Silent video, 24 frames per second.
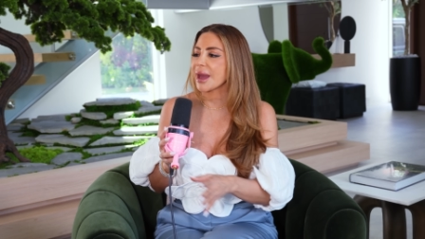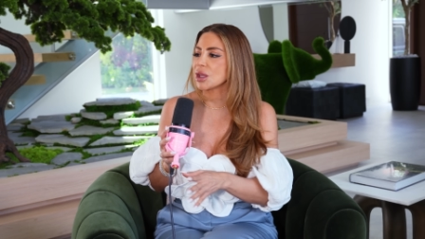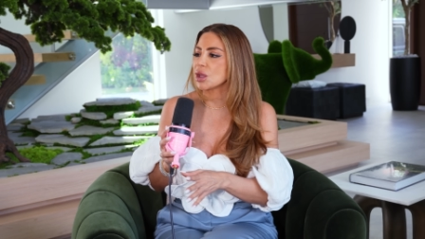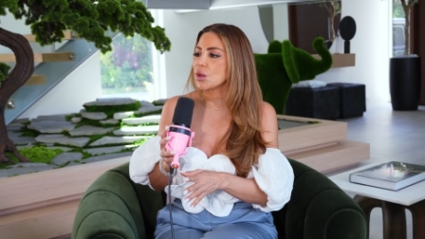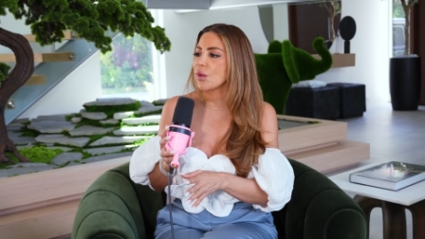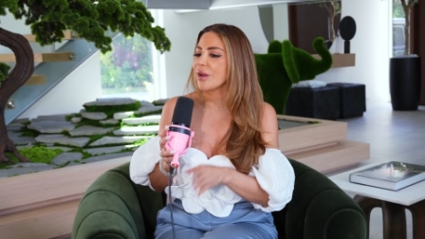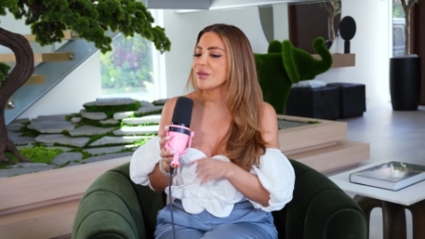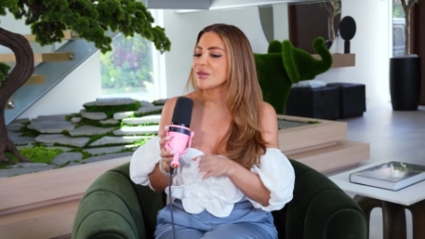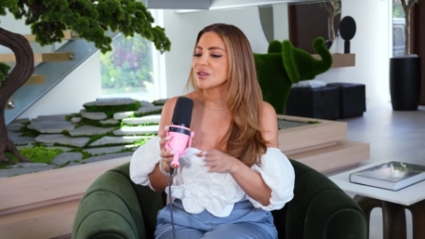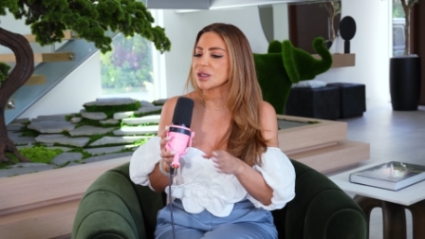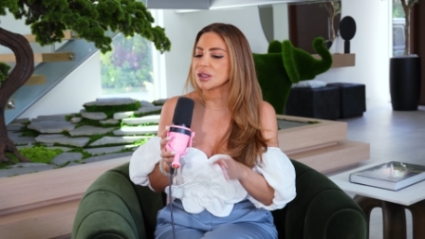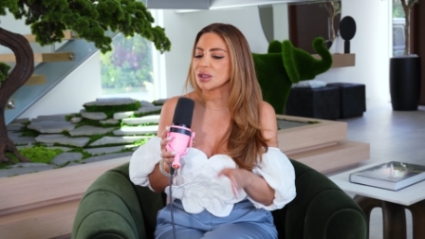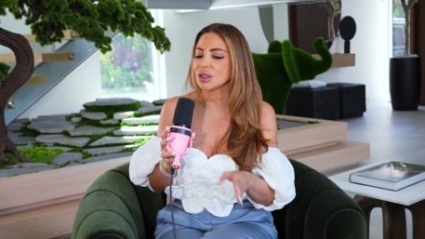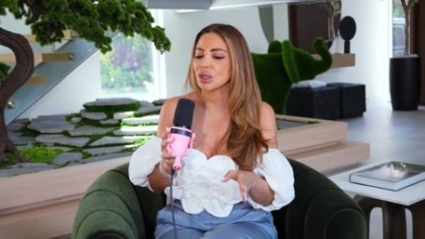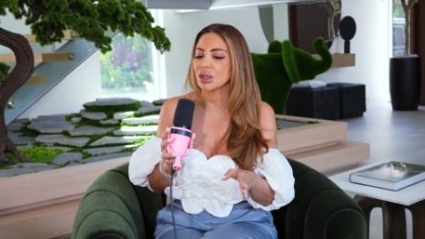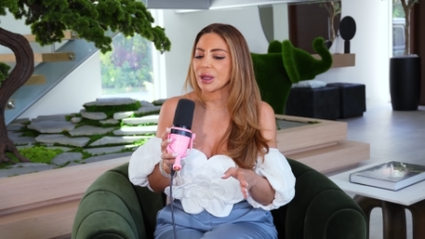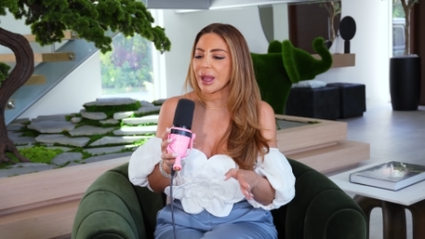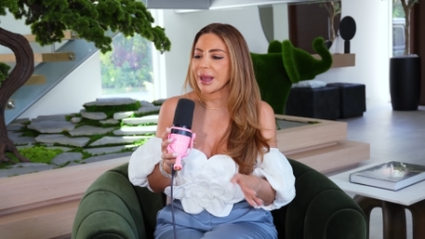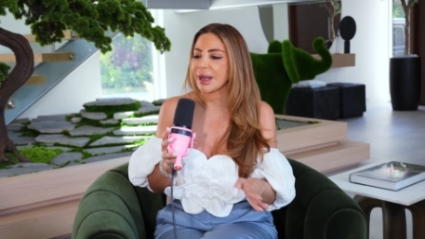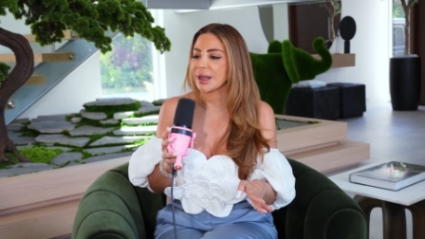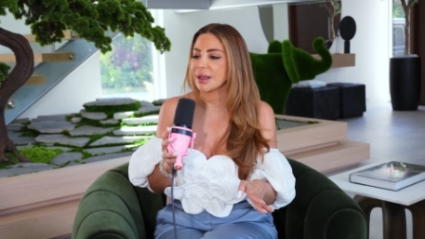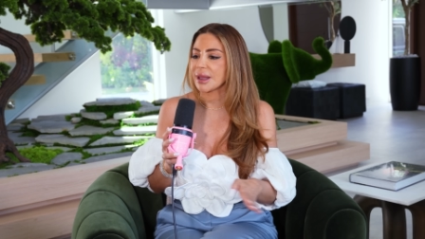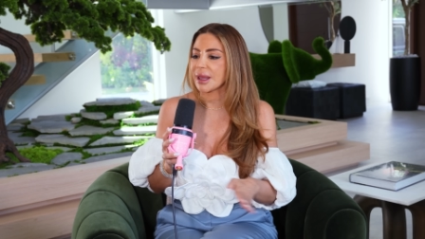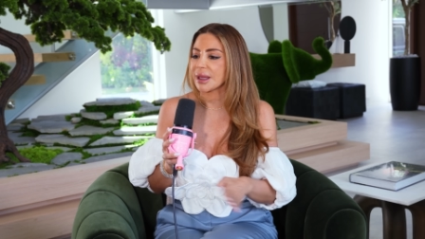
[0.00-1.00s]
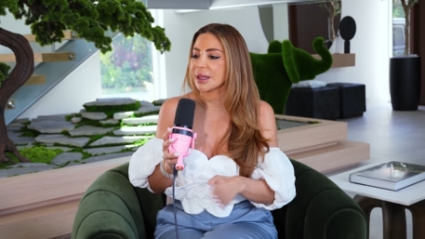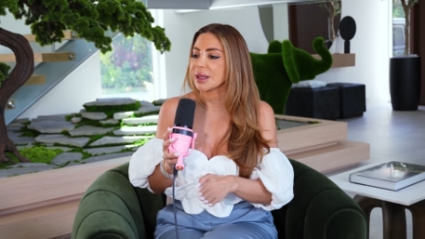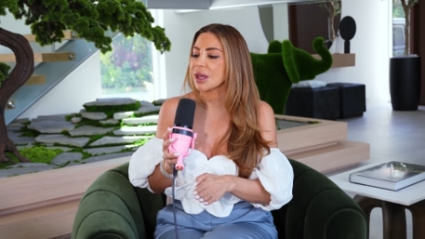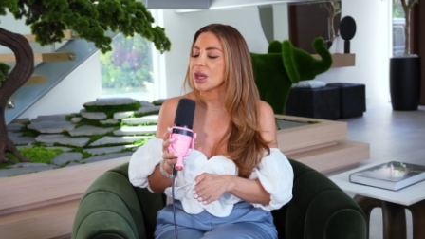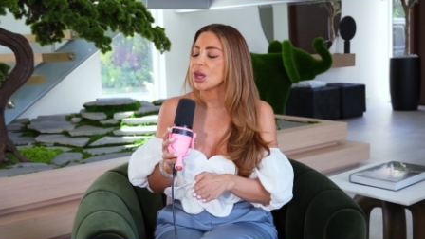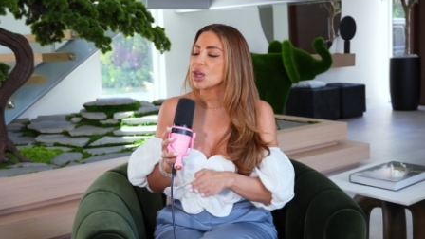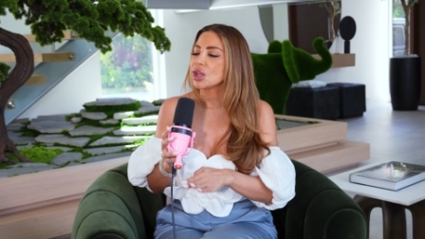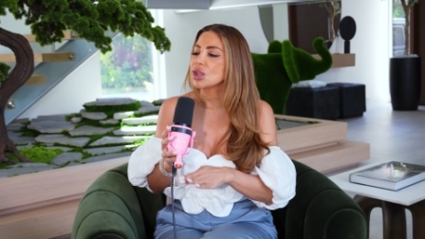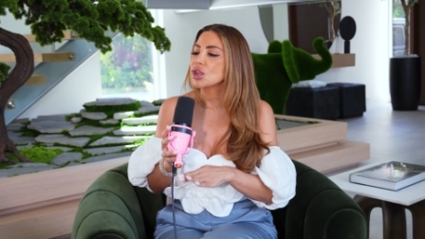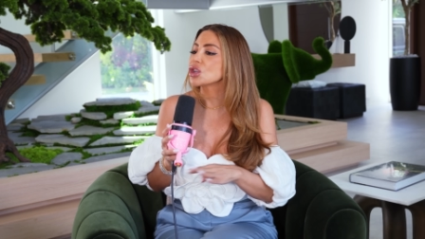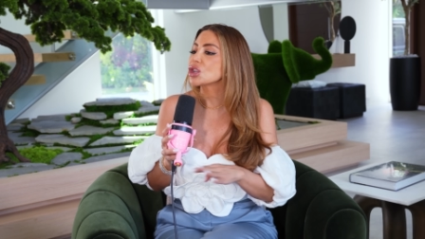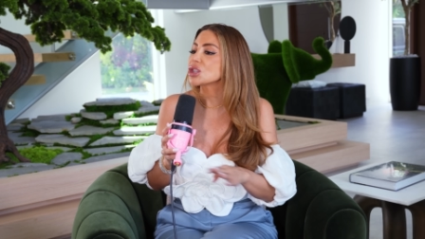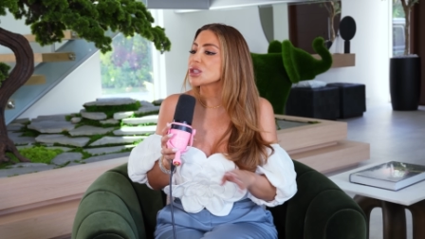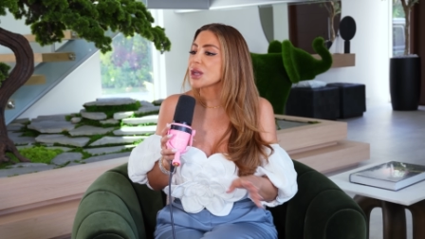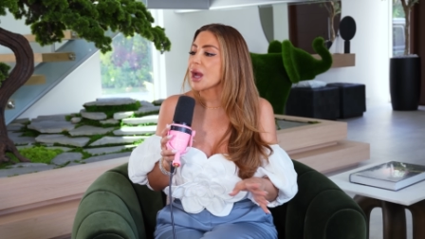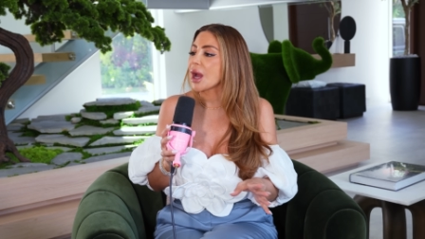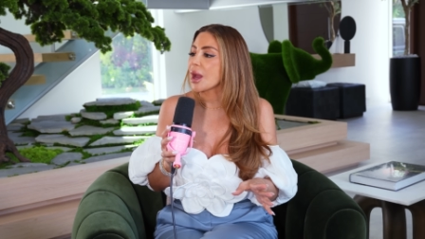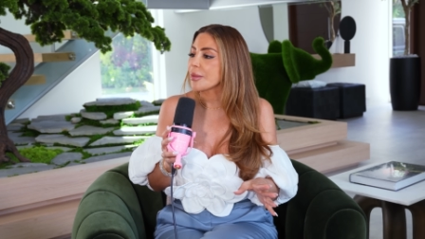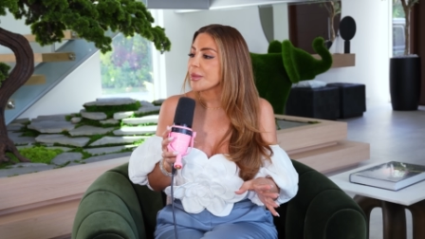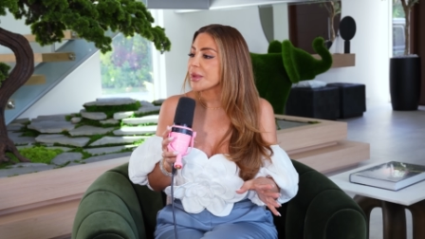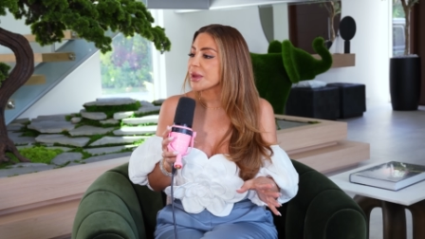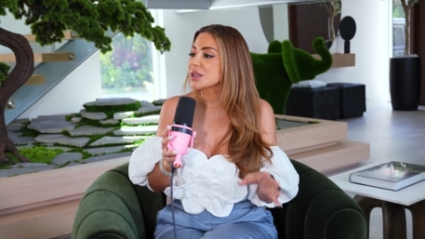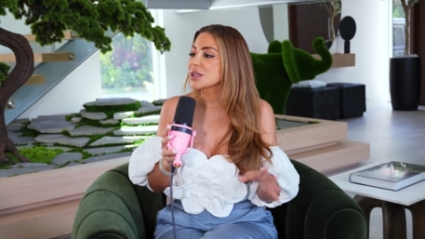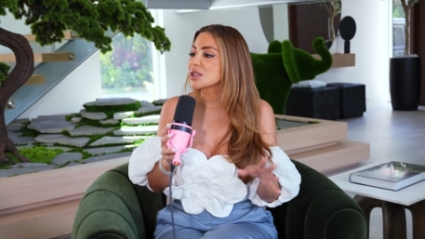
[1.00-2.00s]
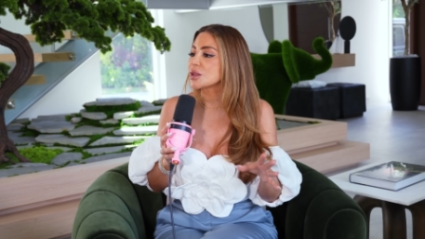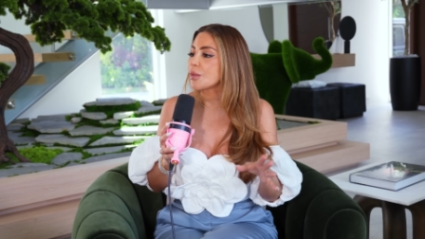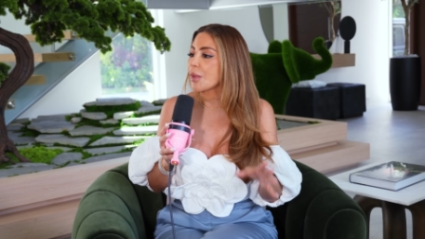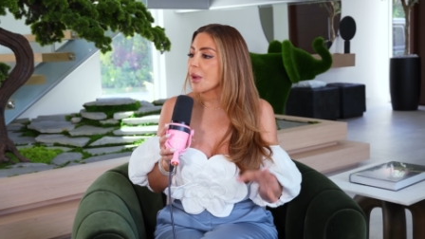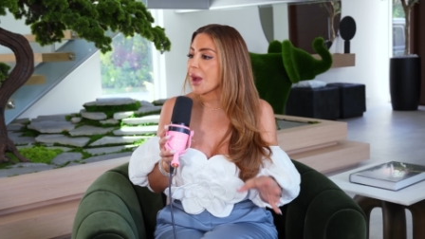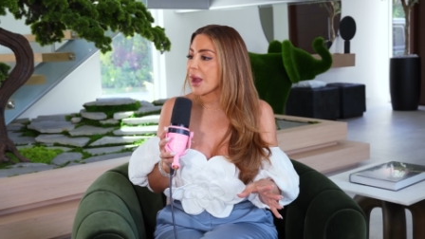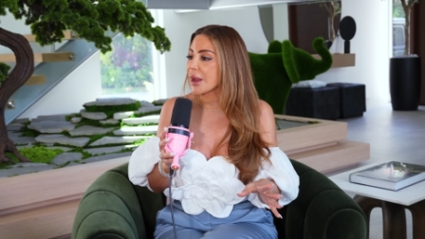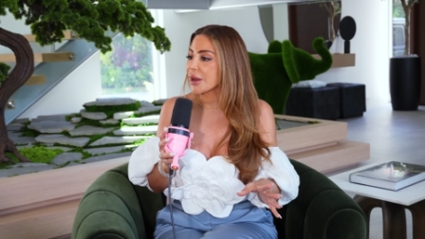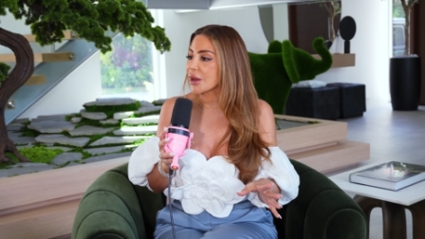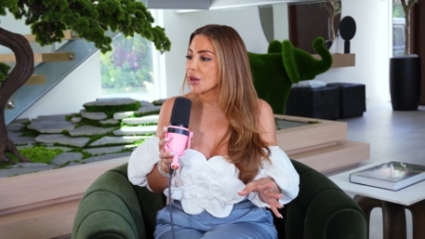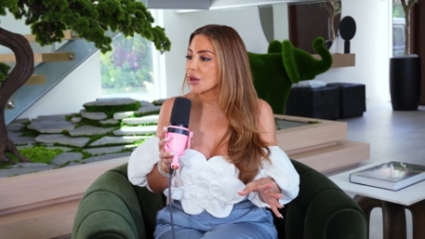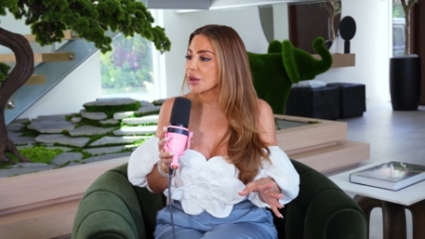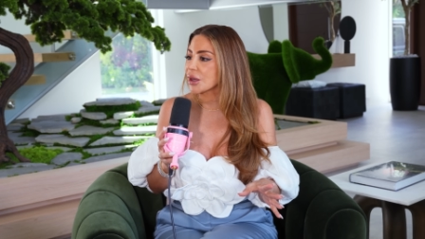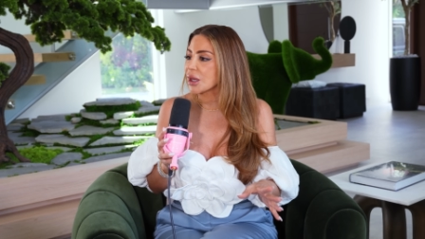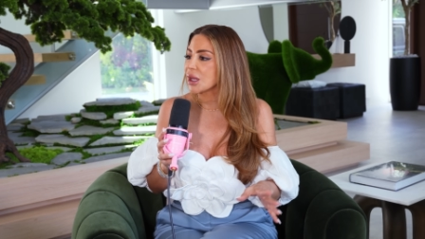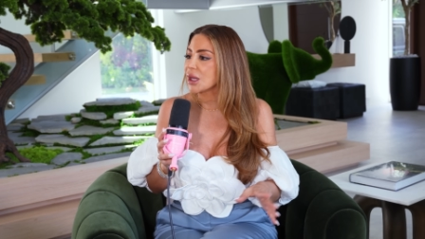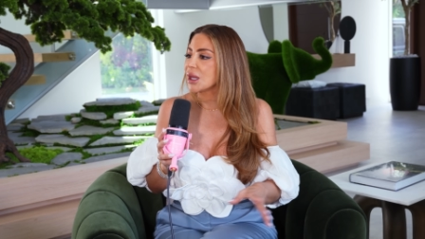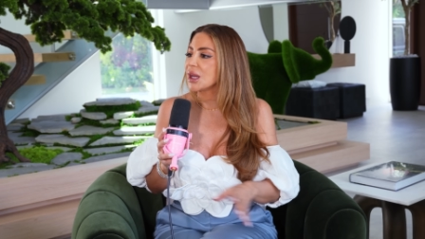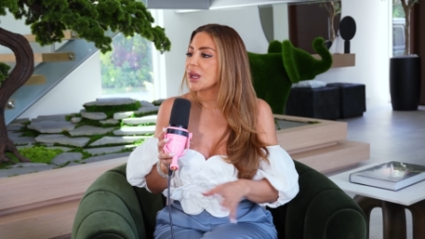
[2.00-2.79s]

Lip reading: You have to look at it like your time expired.